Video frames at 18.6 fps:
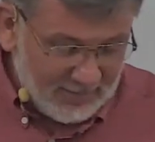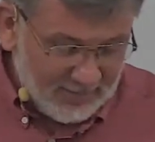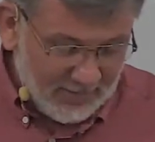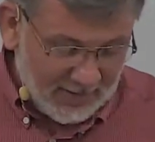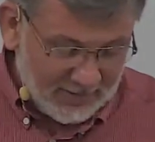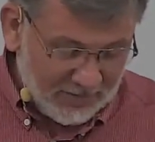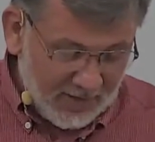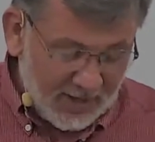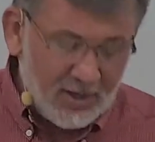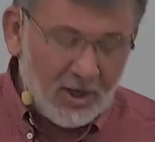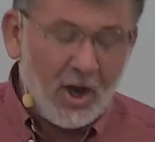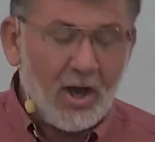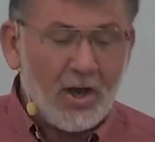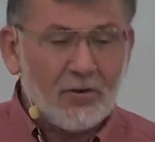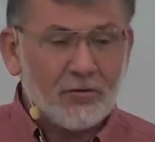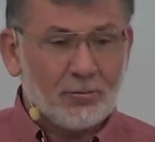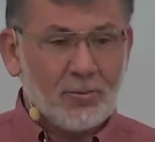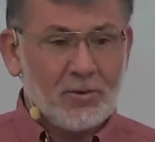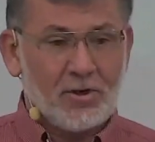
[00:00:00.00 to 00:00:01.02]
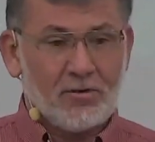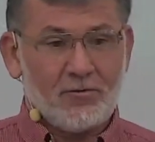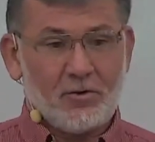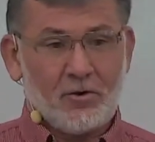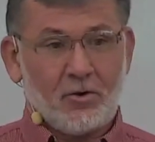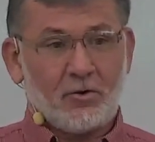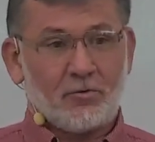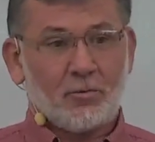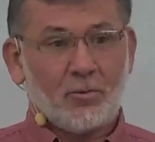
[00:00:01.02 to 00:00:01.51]
that that husband of
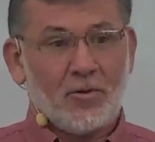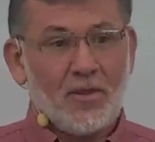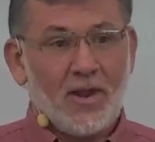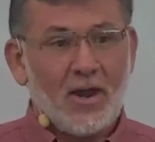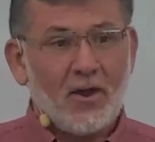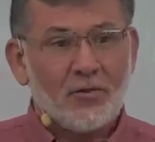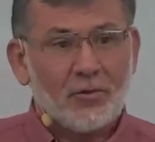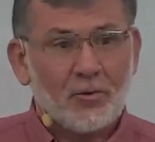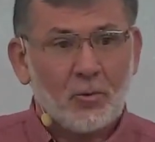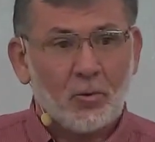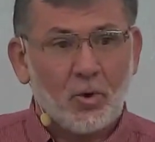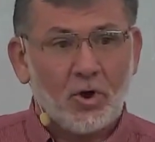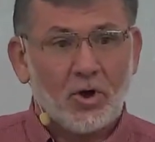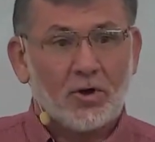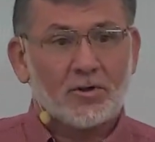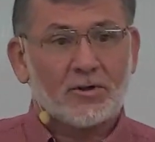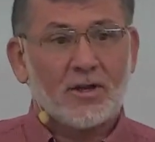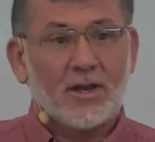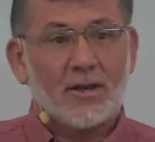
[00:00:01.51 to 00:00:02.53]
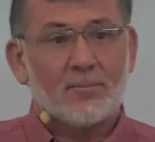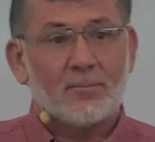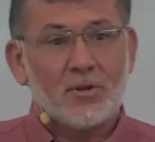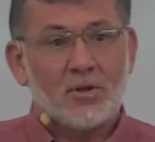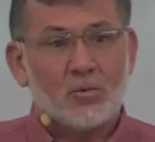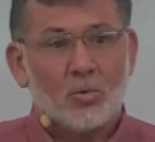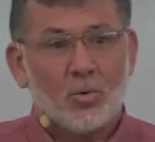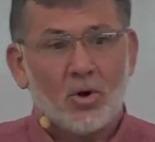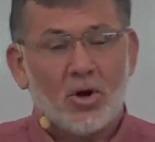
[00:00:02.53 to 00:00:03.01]
yours without the word can
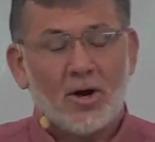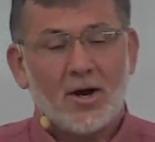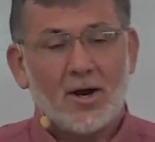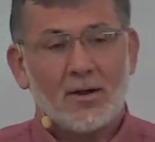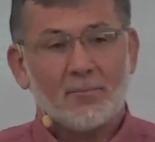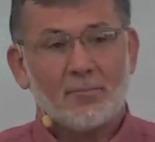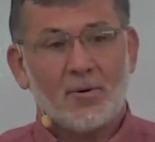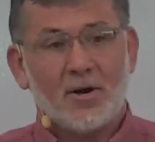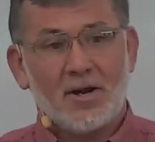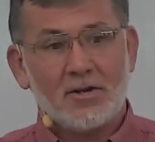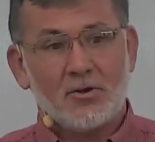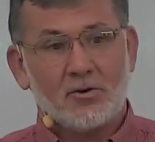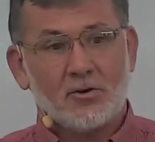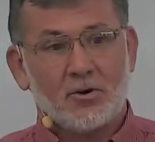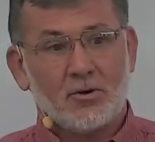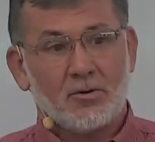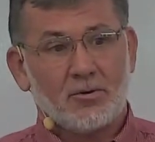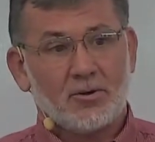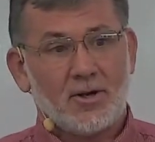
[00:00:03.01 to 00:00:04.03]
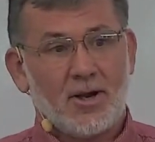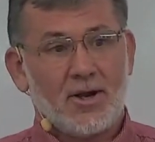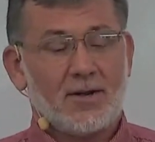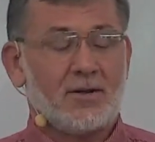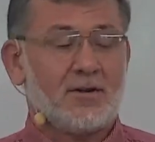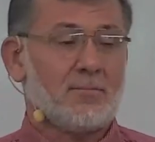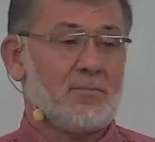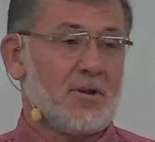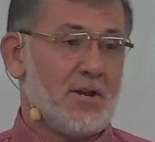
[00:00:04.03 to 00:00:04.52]
be won by your
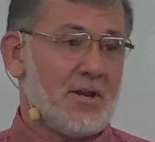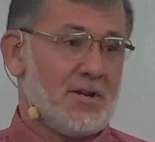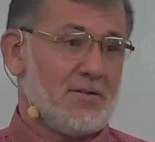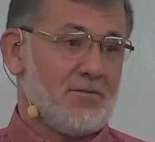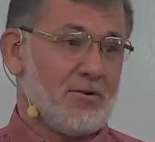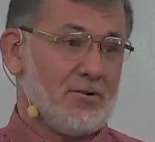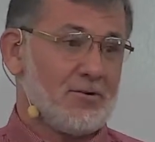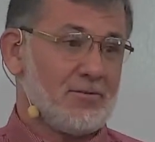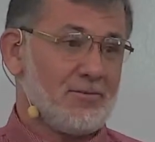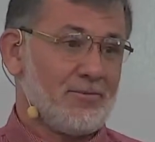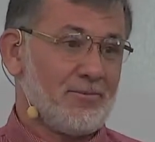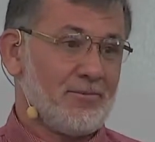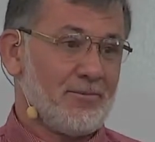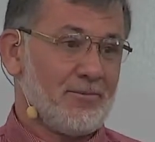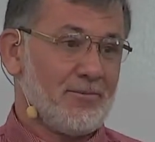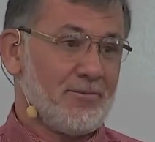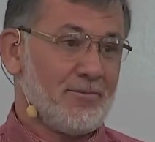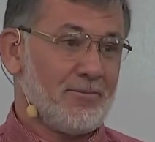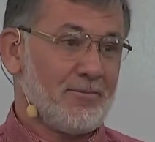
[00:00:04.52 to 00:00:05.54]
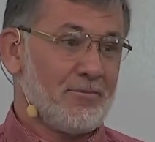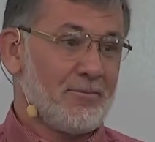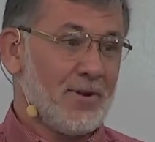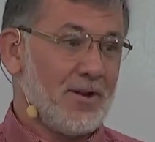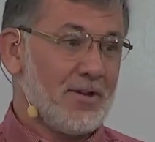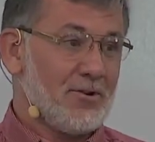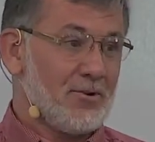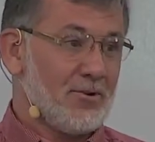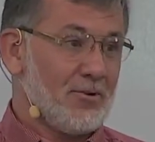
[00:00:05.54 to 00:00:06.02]
godly behavior
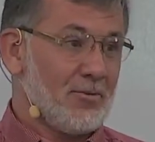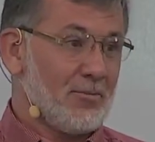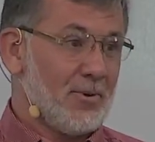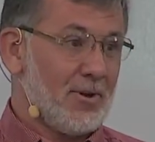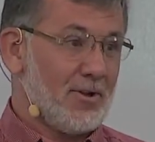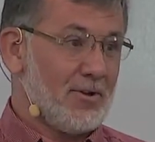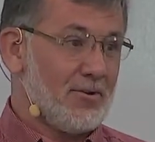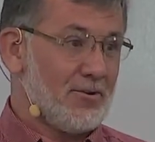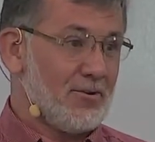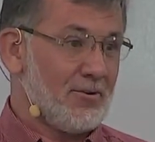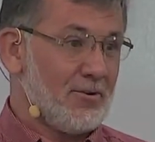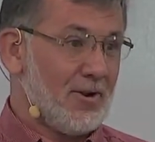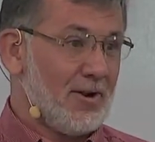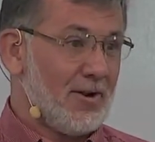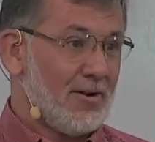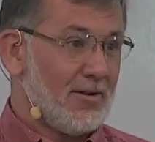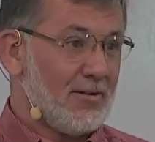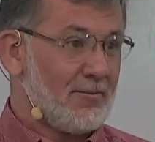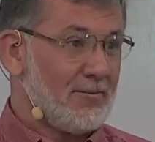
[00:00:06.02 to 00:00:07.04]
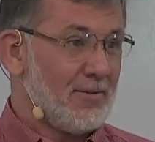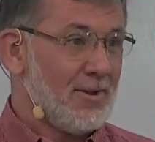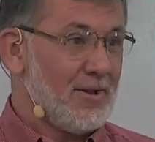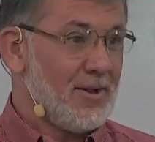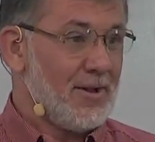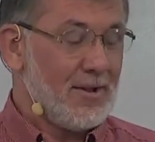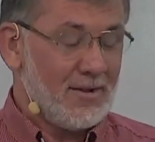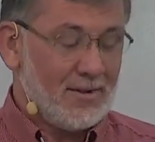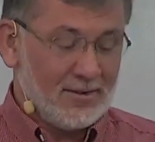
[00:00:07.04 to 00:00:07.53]
by your by your uh,
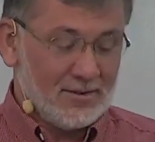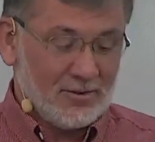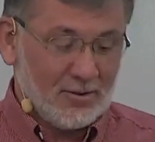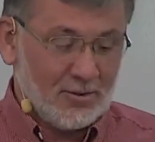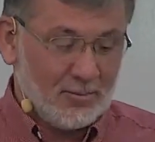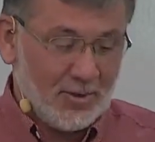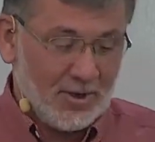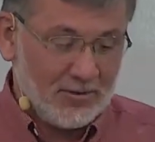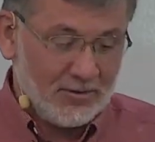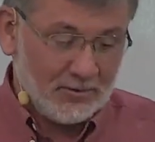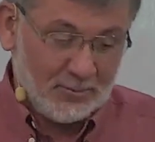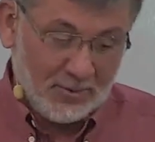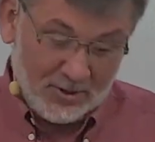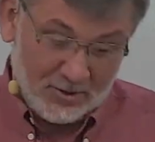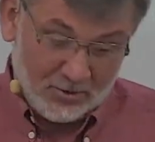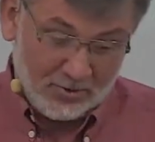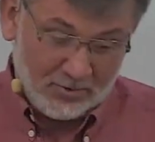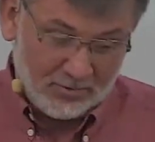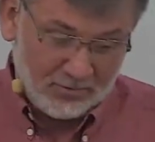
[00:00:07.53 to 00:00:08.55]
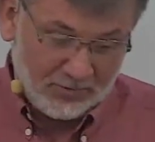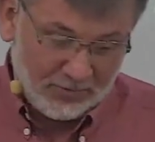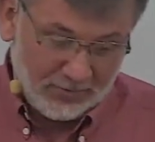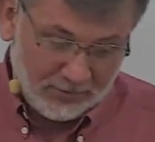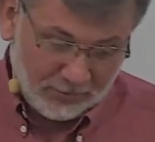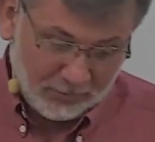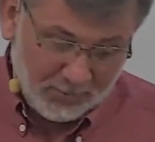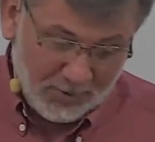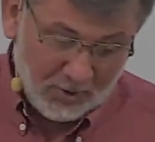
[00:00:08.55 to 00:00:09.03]
you know by the by your
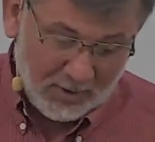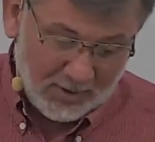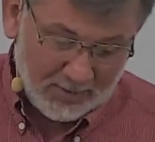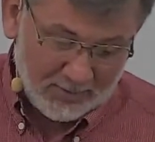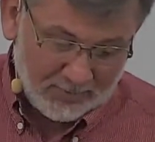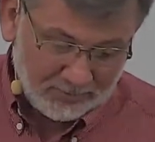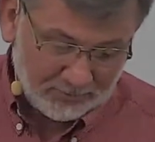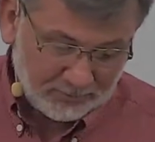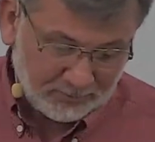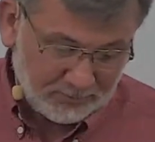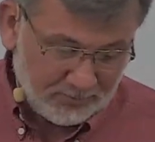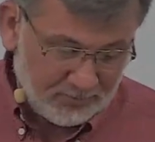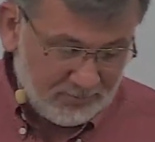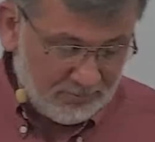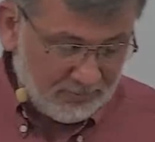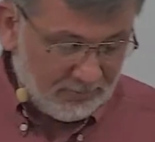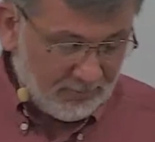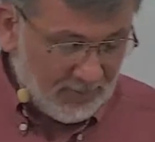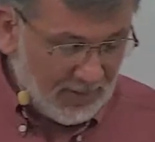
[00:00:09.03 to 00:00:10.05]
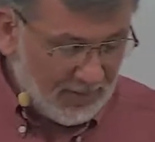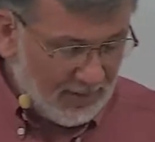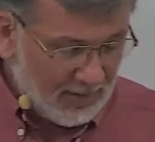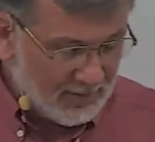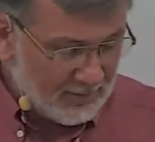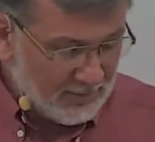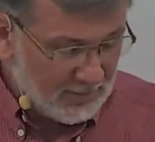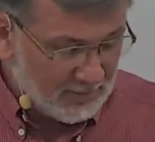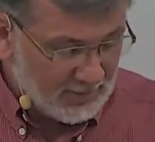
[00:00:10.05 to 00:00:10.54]
the spirit
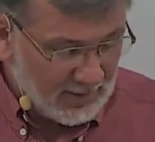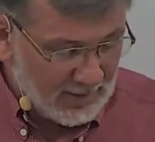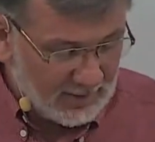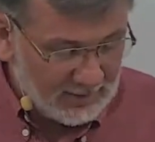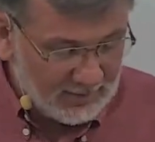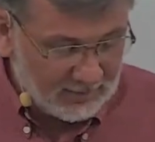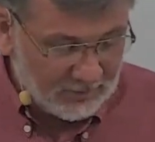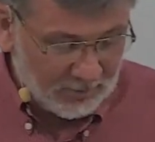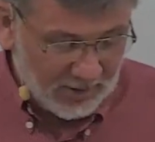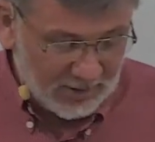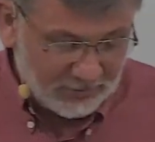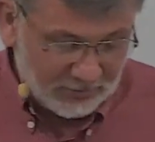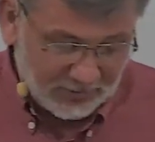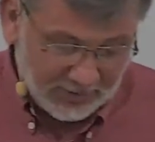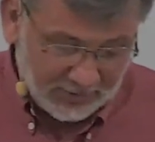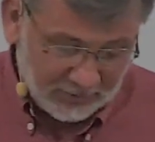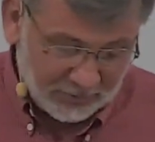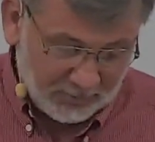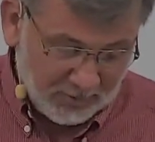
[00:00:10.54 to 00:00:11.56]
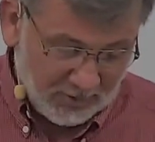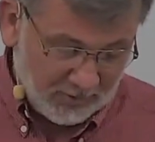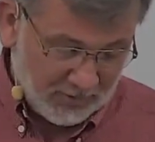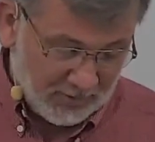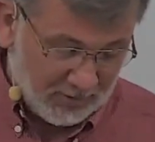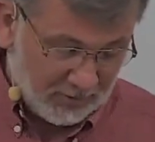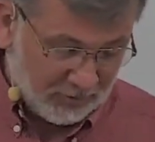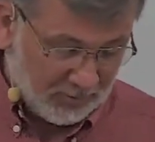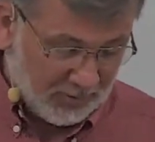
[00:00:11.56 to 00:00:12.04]
uh, the godly christ-like spirit
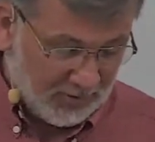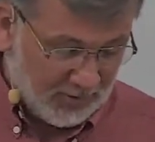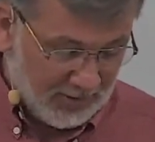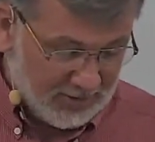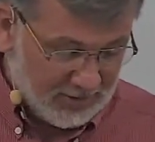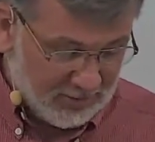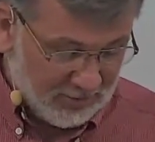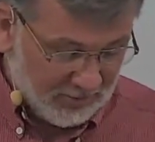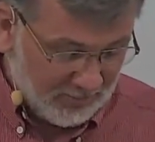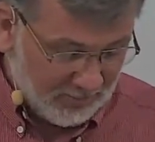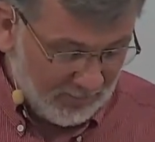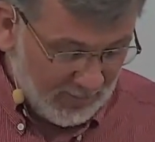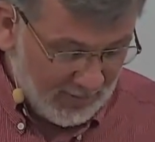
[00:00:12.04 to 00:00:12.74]
that is within you